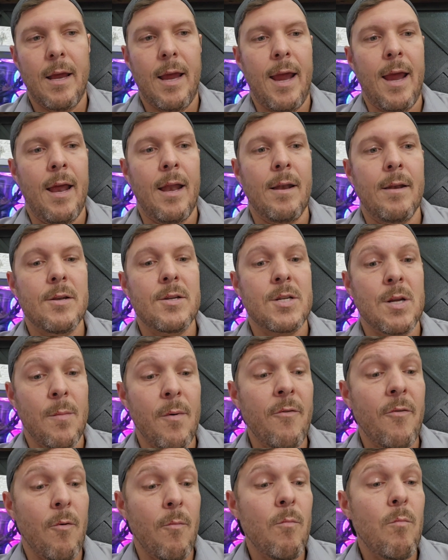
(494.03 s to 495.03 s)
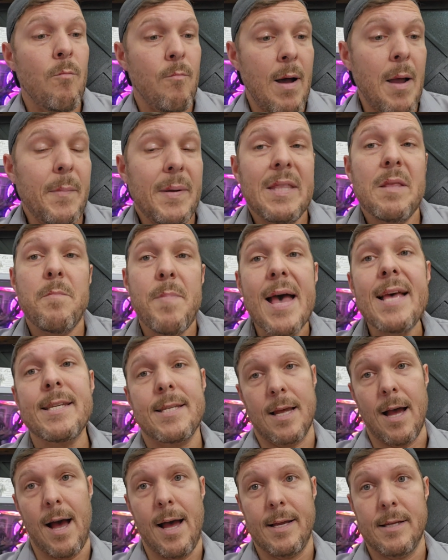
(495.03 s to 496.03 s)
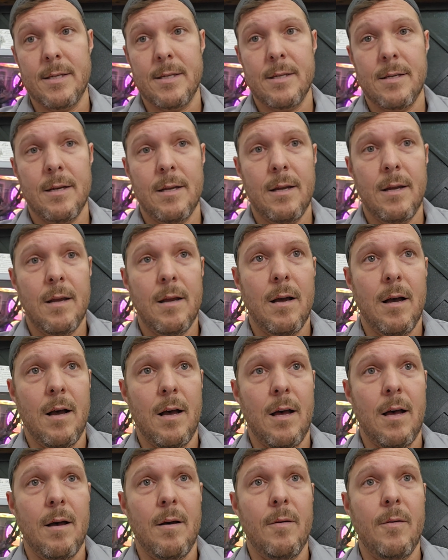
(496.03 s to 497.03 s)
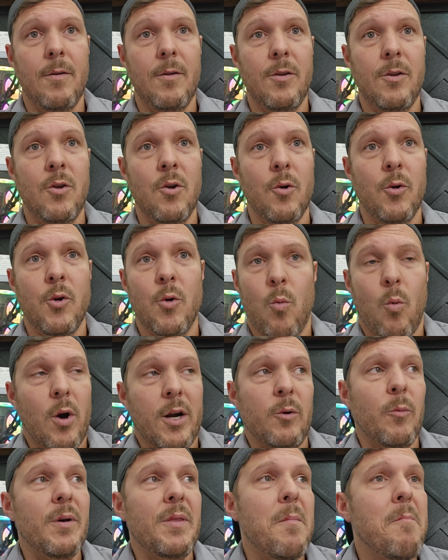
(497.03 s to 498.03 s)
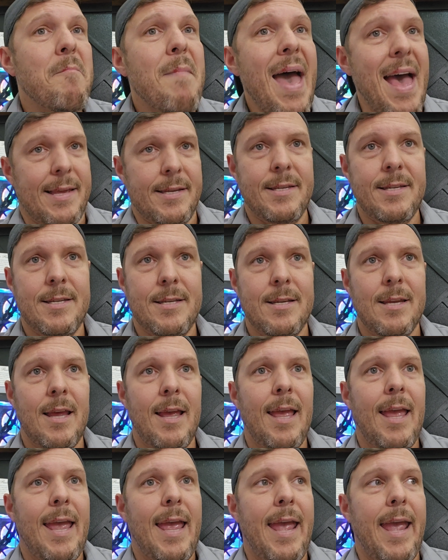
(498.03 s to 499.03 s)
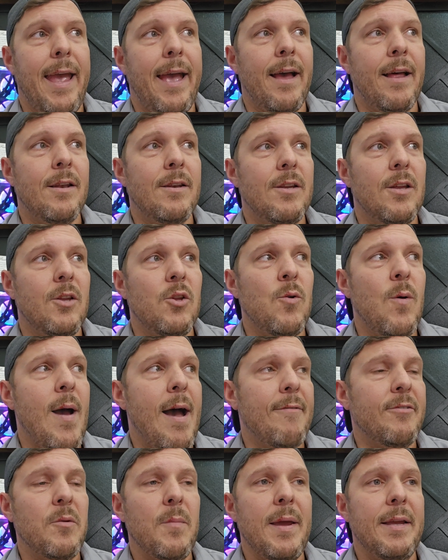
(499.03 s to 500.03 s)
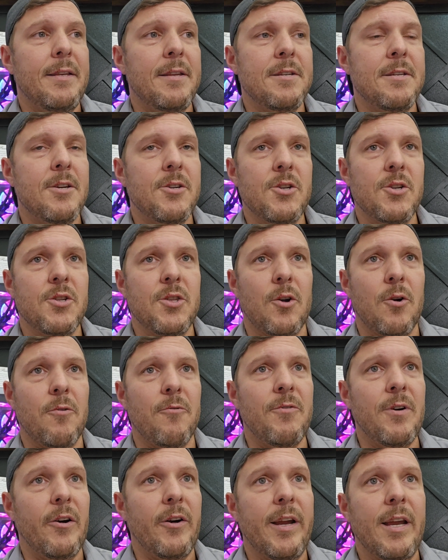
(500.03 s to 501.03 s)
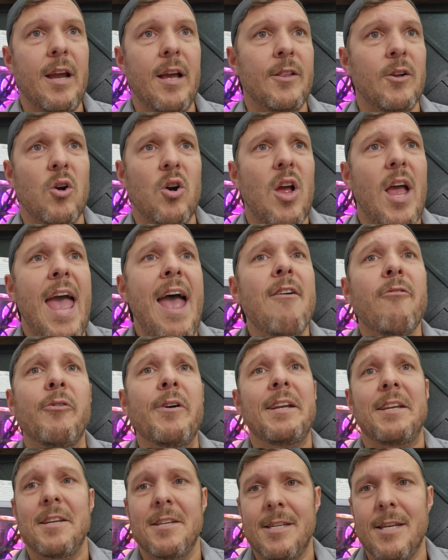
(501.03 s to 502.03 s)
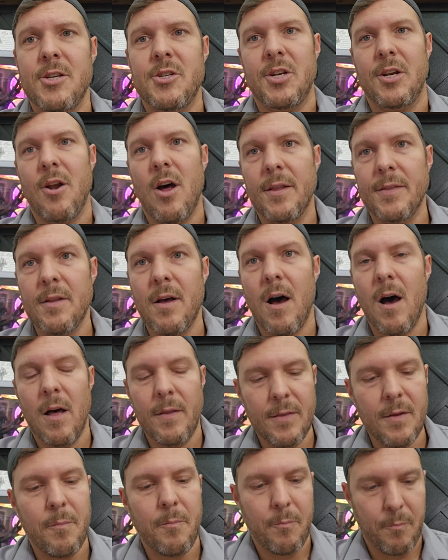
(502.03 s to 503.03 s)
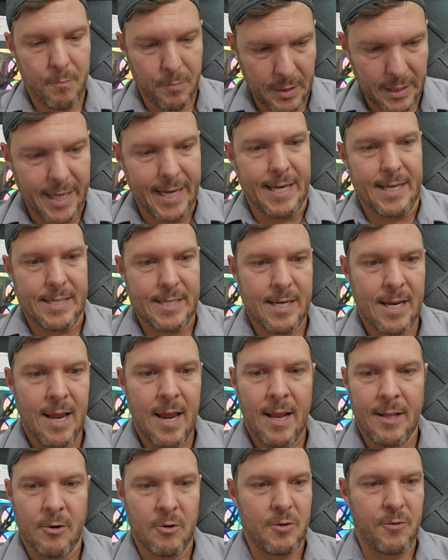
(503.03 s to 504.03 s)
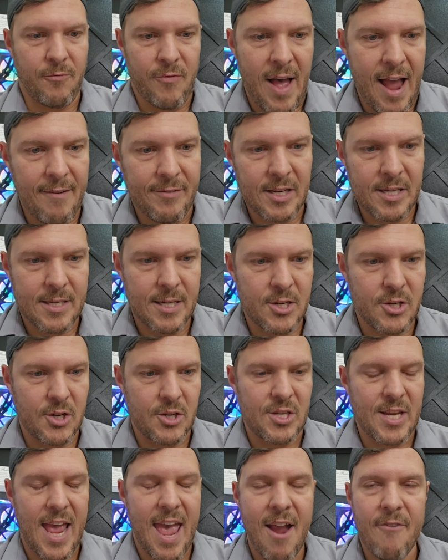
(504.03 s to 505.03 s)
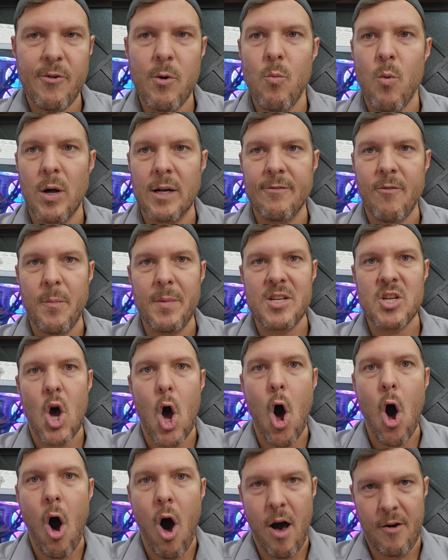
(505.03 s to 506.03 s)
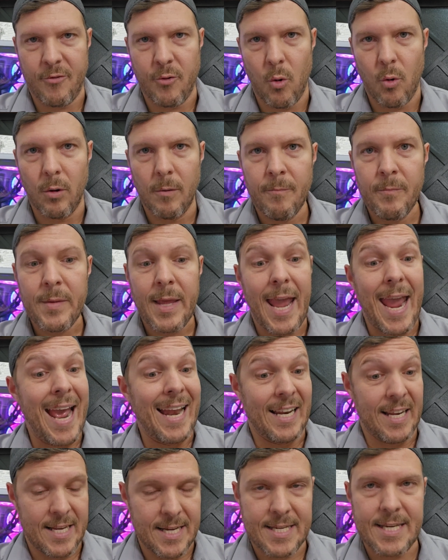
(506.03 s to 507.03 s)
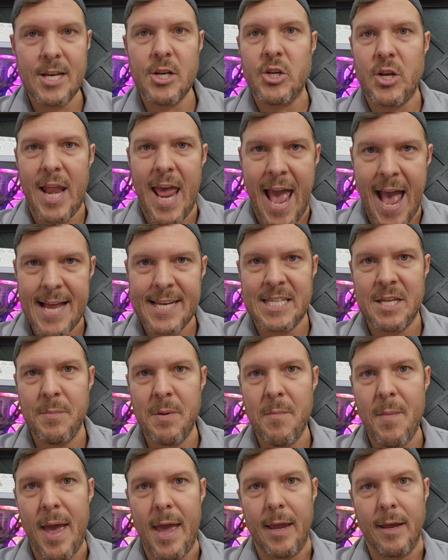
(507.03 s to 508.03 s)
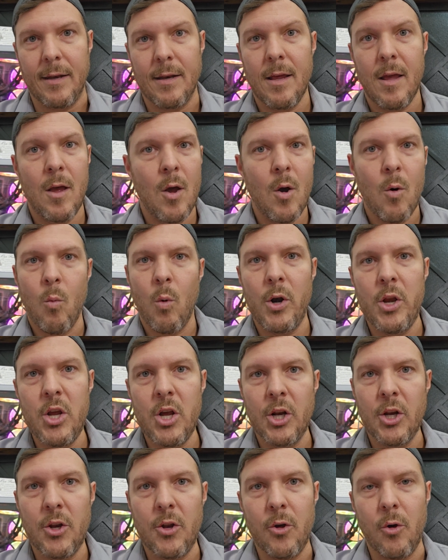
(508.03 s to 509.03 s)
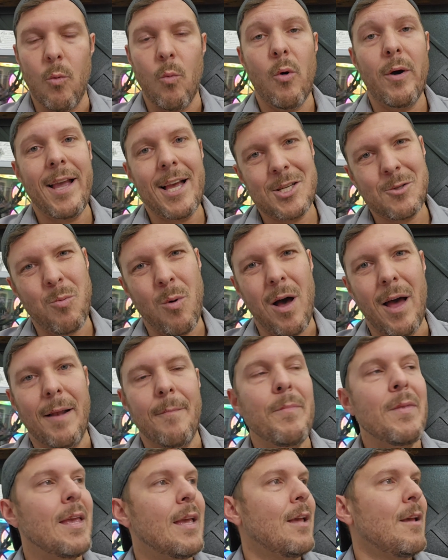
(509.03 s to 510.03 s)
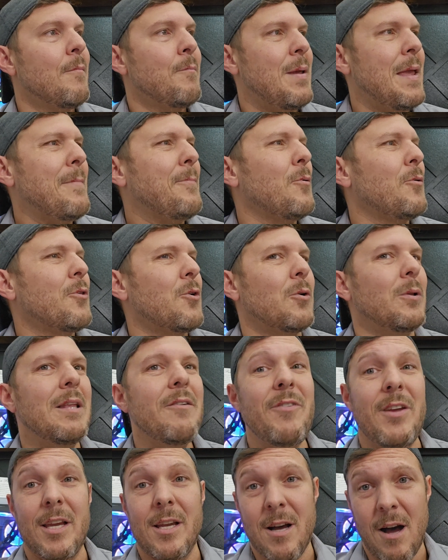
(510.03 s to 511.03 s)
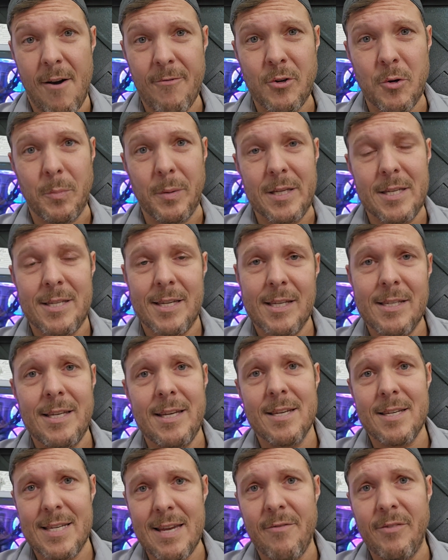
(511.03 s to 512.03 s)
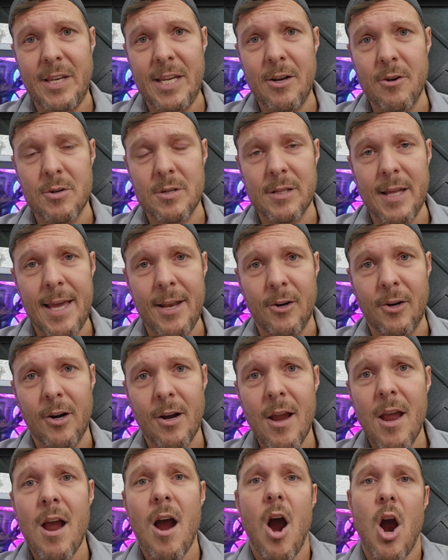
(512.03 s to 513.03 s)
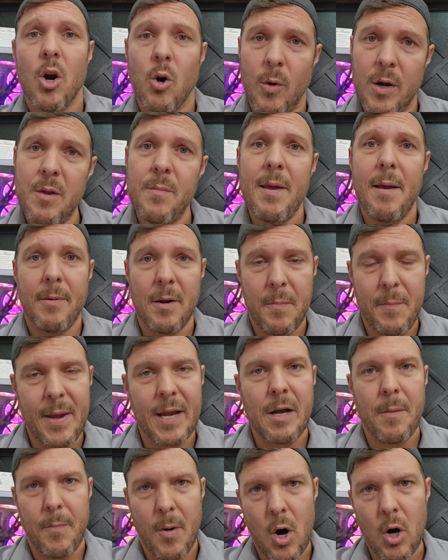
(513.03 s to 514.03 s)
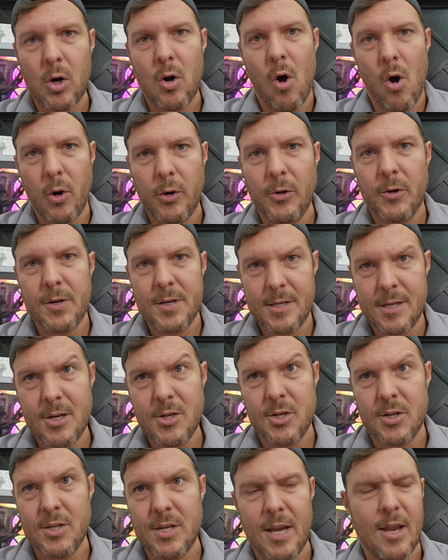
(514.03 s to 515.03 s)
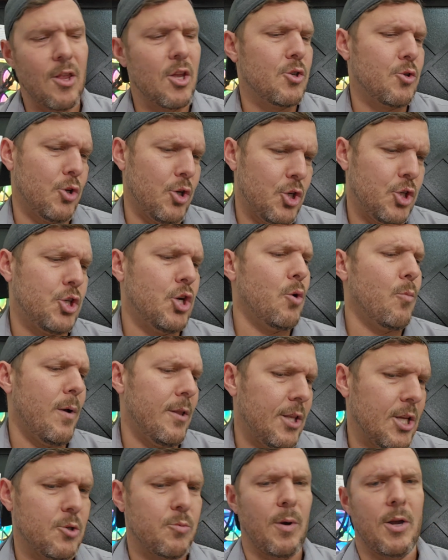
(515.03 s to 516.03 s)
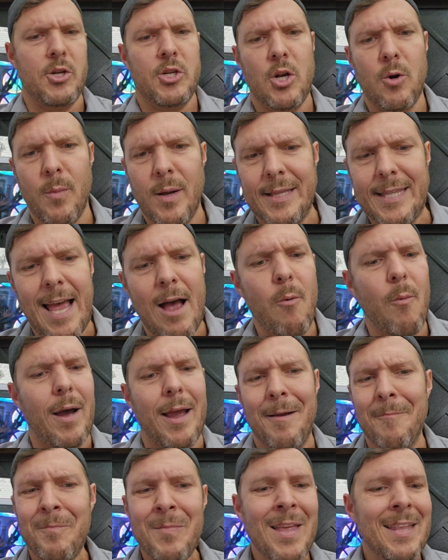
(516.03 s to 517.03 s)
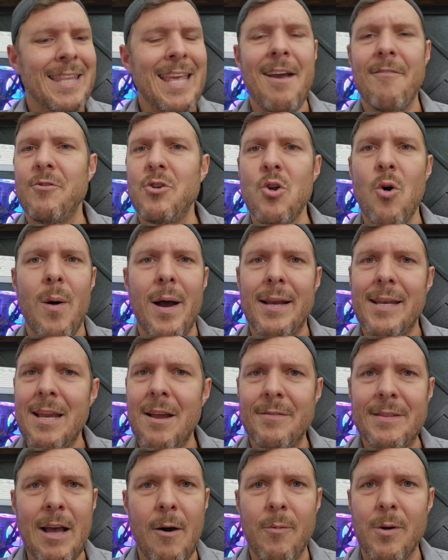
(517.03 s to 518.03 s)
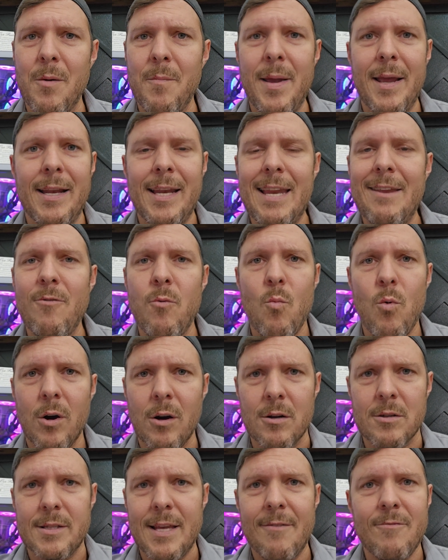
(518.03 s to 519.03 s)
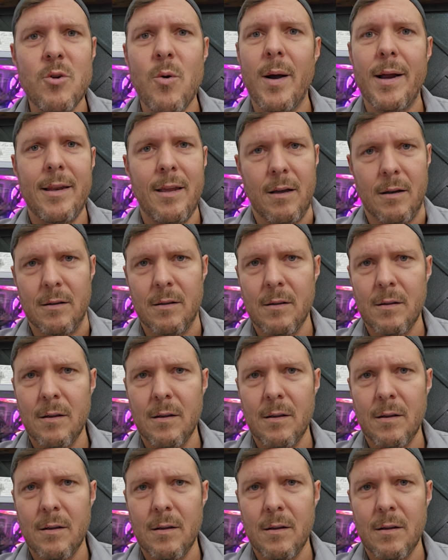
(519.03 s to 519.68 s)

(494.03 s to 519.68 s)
And some of them might be the best guys. You're working with a mess. And you have to make decisions that are they're every decision on the plate. There's five decisions. Every one of them is awful. And a decision has to be made. What are you going to do? Well, guess what? People that are living comfortably 60 and 70 years later are going to be able to pick apart all your decisions. And this should have went this way. Should have went that way. They have no idea if that would have made it even worse. They have no idea.